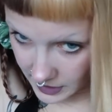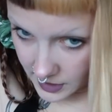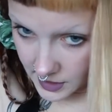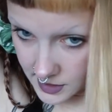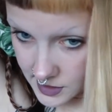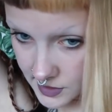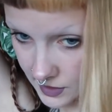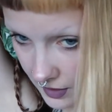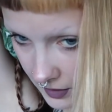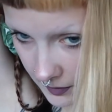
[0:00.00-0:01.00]
is
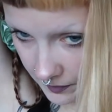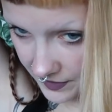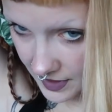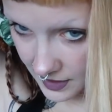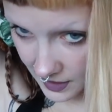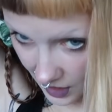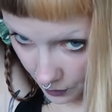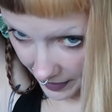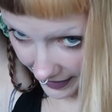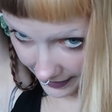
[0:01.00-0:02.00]
how
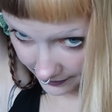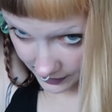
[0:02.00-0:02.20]
my hair